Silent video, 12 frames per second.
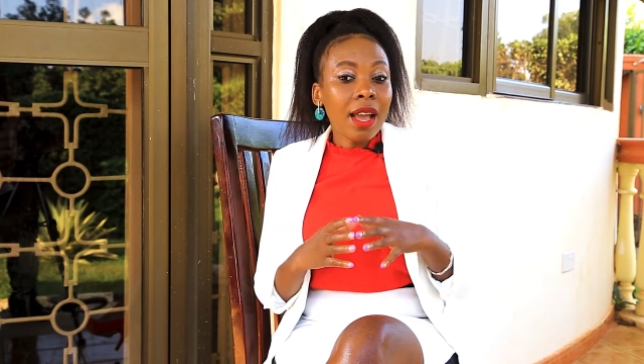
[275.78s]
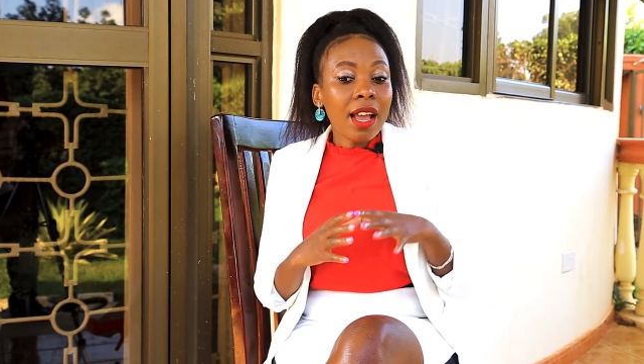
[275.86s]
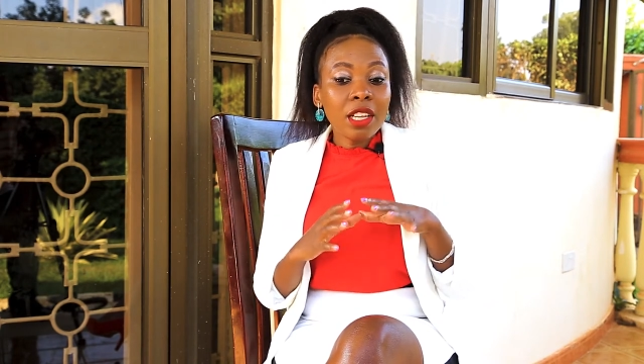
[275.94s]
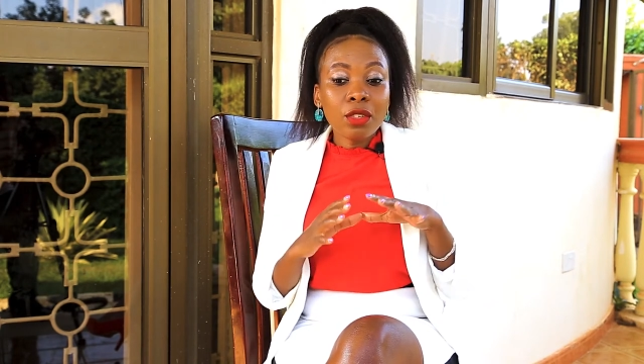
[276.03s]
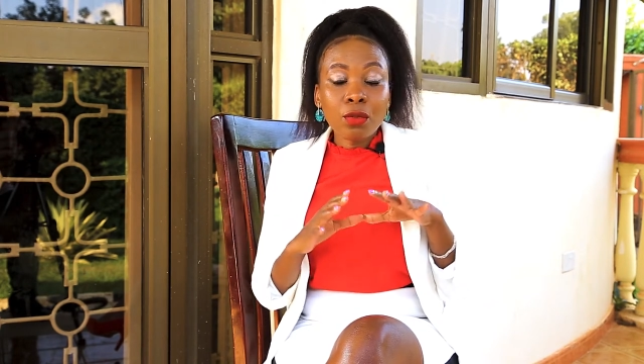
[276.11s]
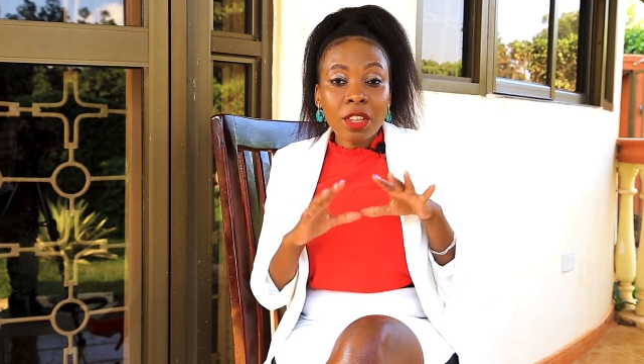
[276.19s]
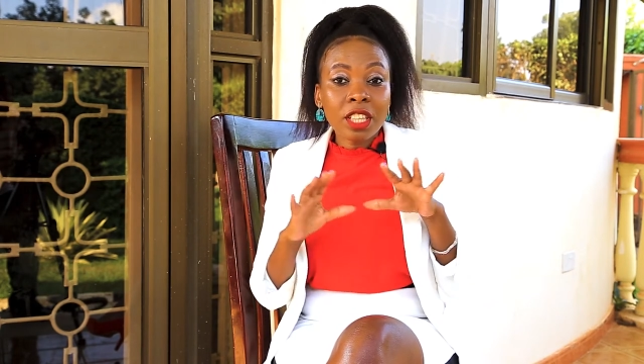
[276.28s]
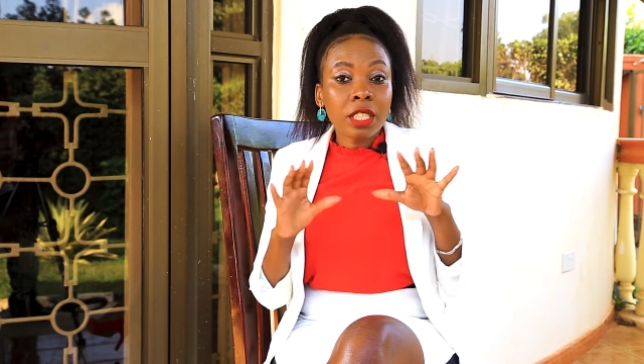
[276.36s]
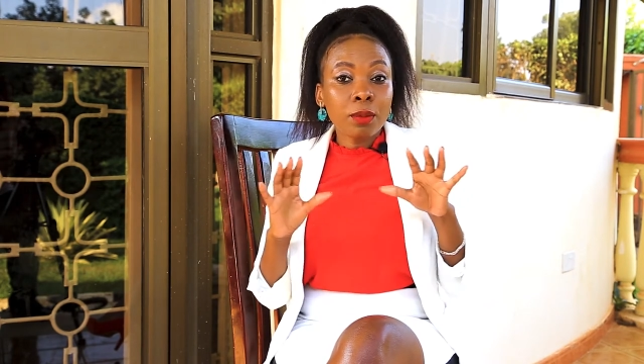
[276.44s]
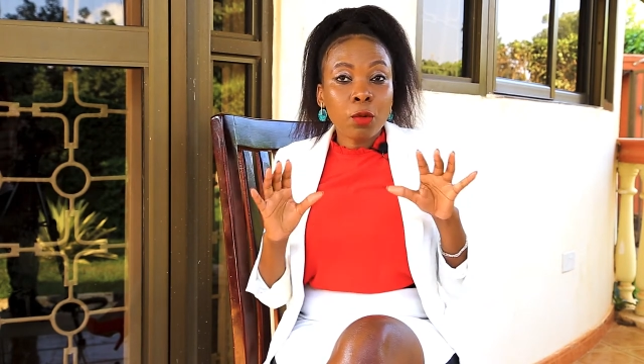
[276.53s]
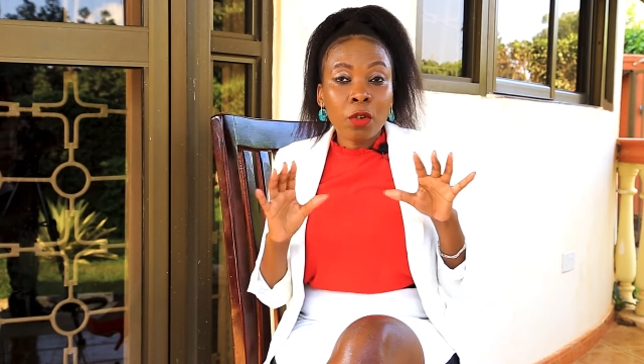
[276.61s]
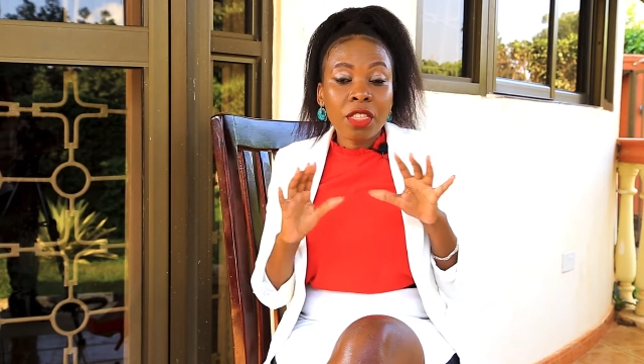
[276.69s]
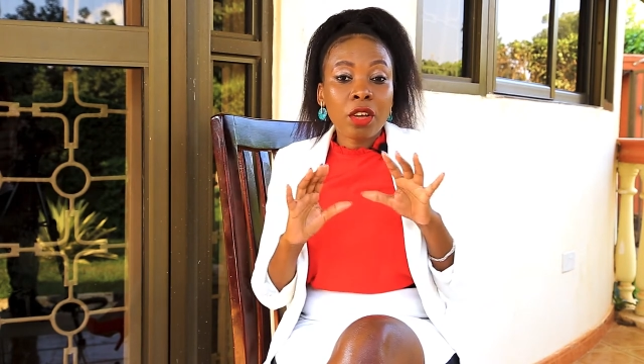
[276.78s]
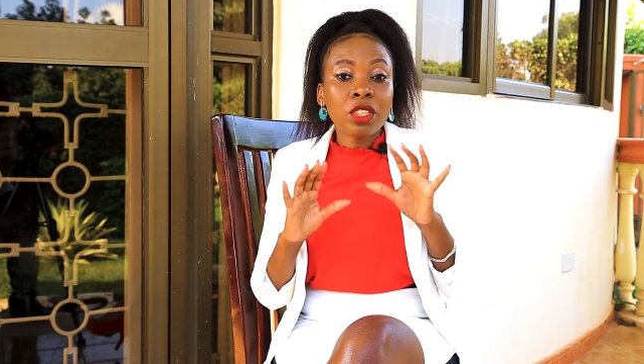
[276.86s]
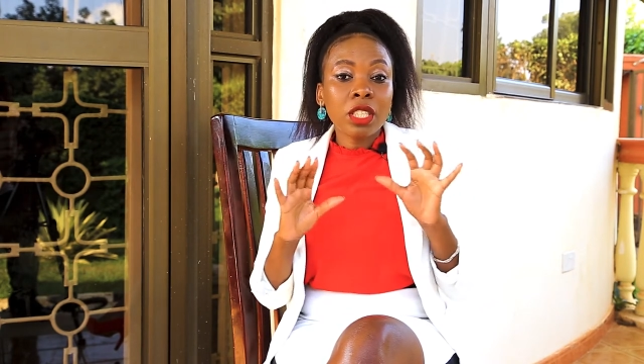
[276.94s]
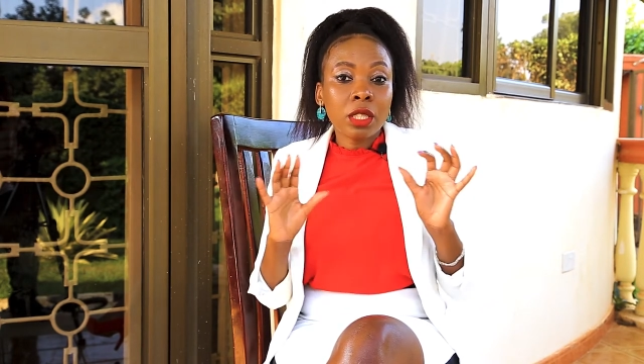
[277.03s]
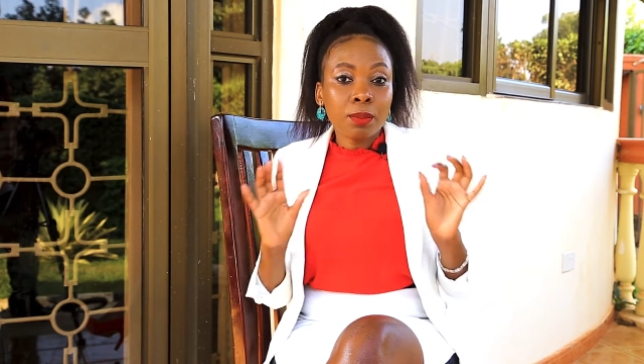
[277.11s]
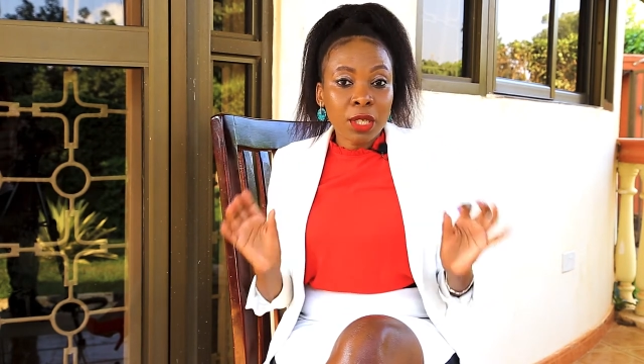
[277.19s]
And
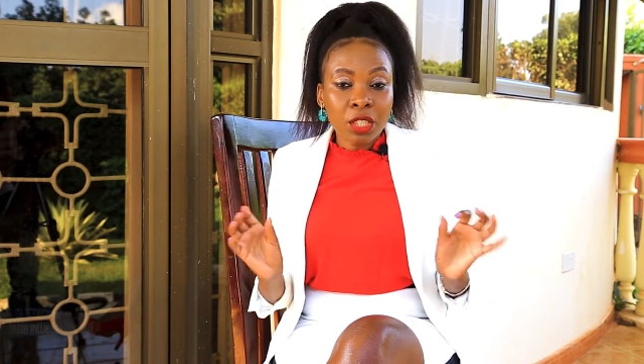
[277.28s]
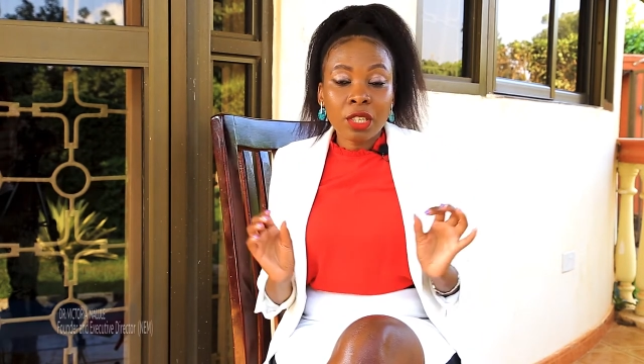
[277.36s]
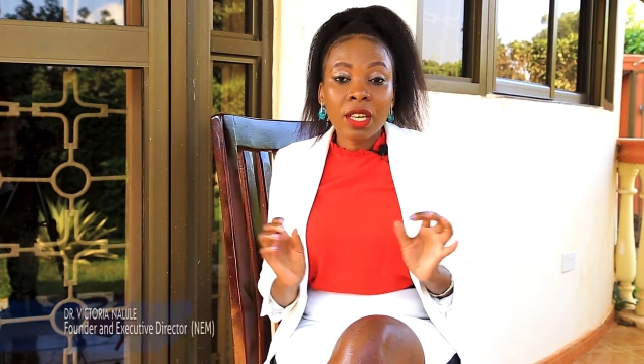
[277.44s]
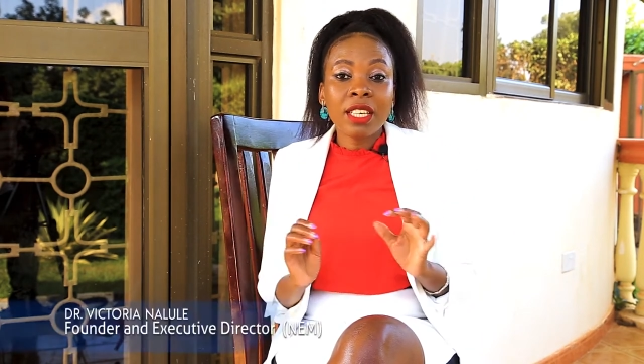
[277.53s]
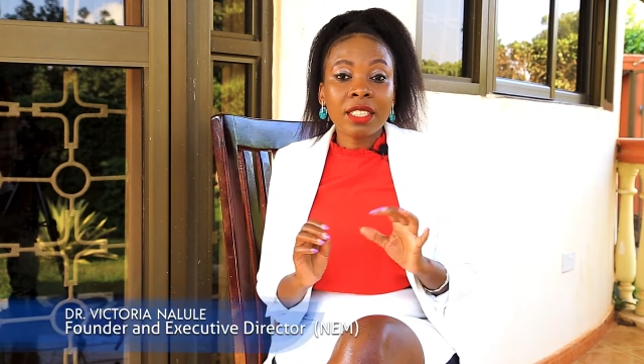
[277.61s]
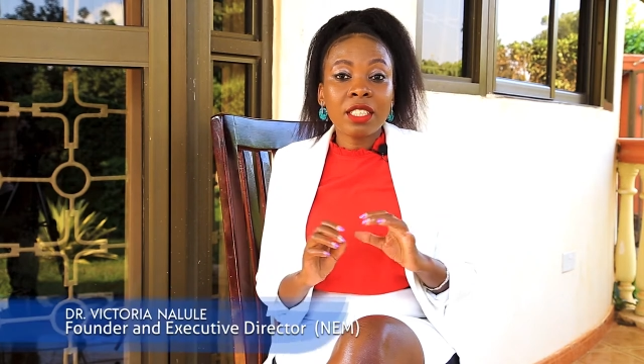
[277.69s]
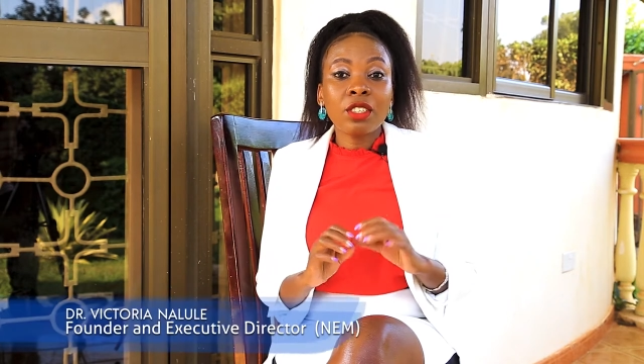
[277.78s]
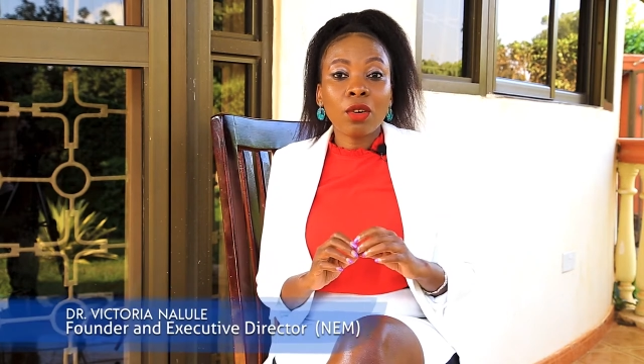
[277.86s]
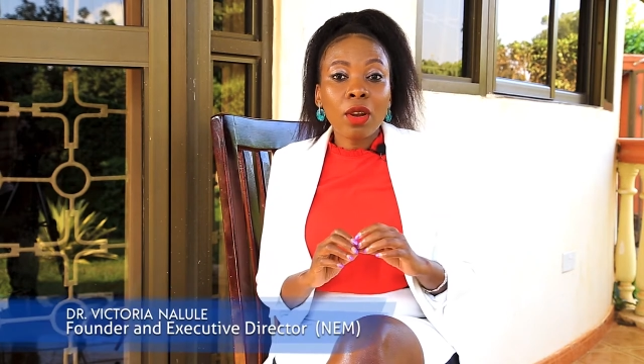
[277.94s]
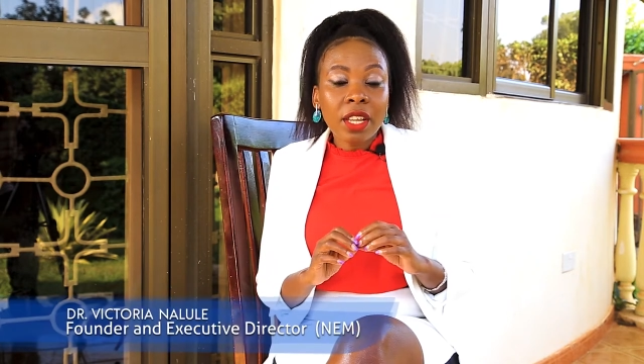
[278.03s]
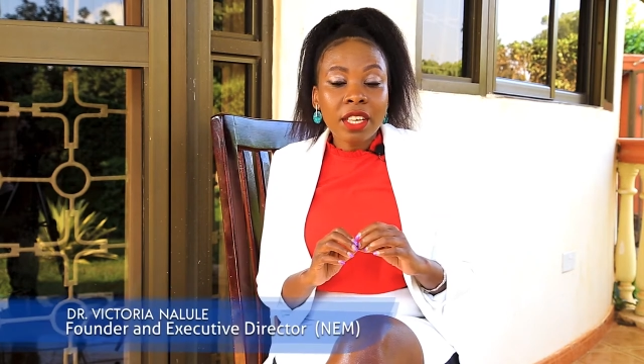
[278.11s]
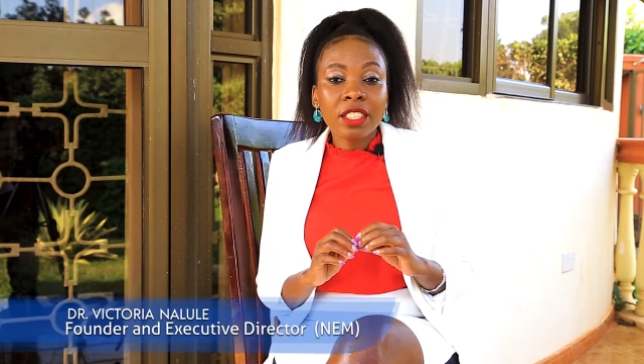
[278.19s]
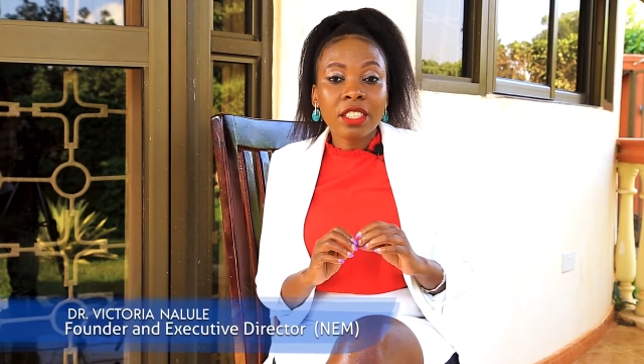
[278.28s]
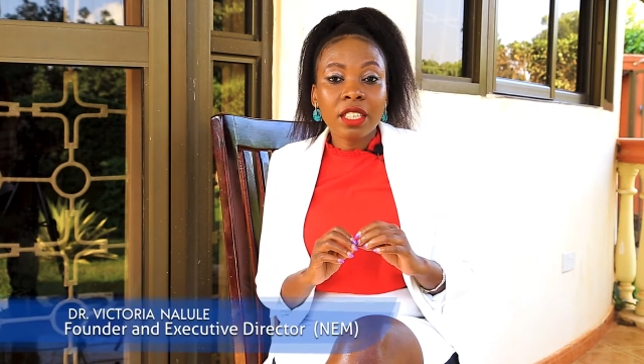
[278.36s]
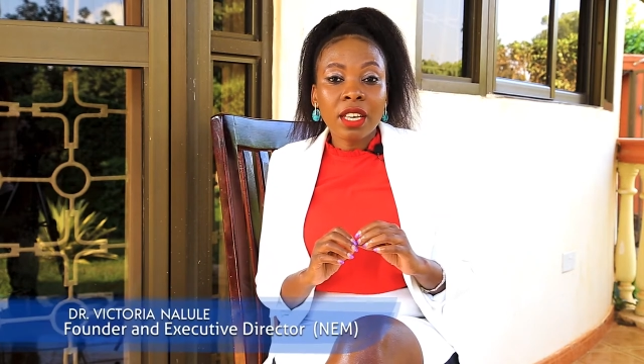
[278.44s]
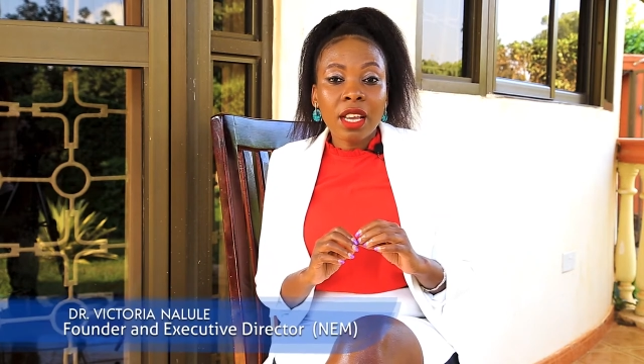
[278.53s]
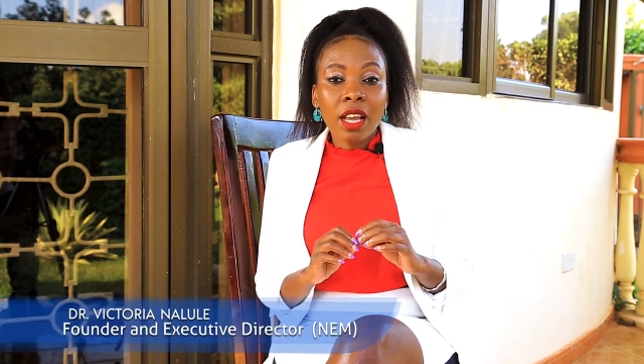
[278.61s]
without specialized knowledge,